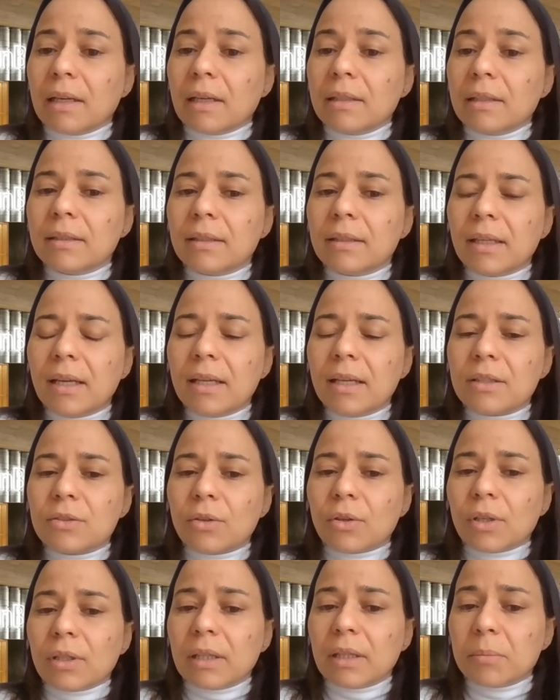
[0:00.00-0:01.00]
candidates
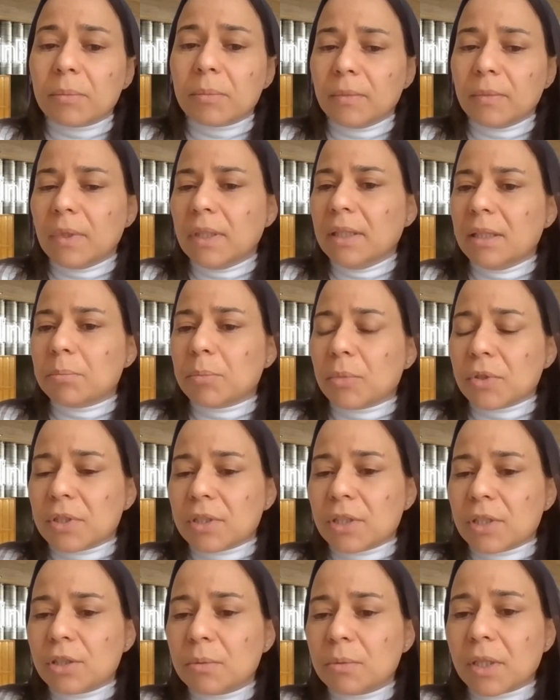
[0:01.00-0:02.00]
or in the
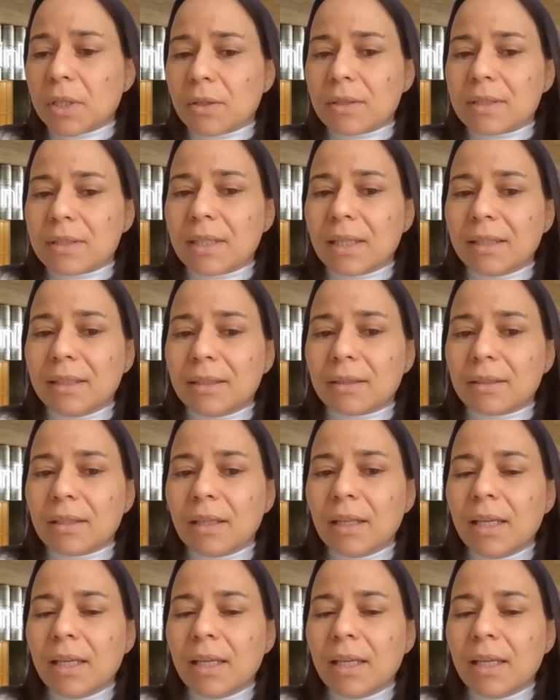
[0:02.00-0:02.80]
position, because then